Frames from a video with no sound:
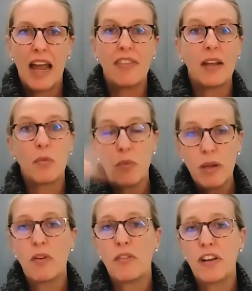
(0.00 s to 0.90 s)
And then
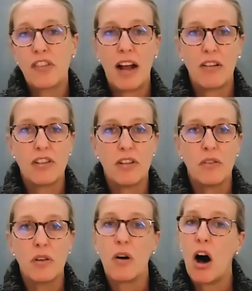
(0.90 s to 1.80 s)
we will reach out to
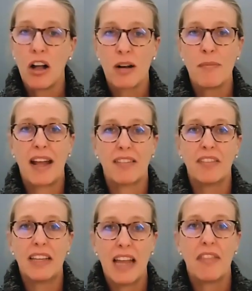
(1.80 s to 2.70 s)
you. You'll
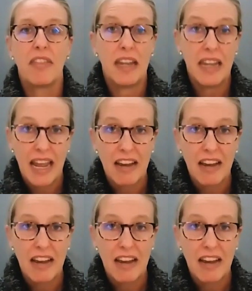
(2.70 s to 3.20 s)
automatically get the